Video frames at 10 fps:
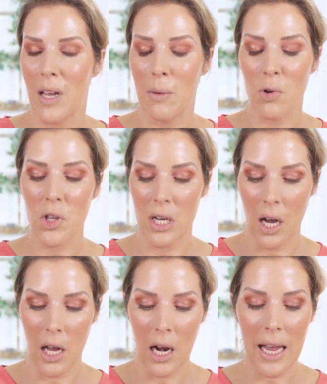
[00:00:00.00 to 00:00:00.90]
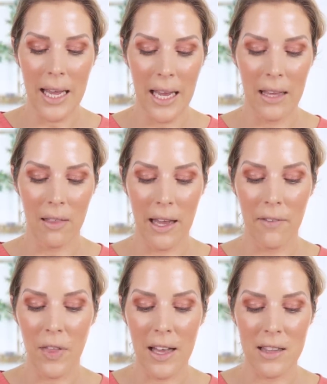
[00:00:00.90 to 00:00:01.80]
I'm just not. I can't, like,
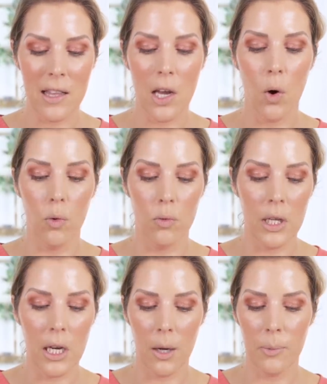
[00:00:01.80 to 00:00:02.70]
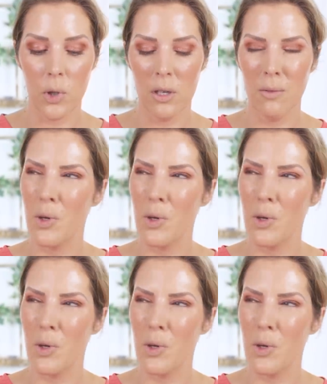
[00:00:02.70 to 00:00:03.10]
if that's the only option,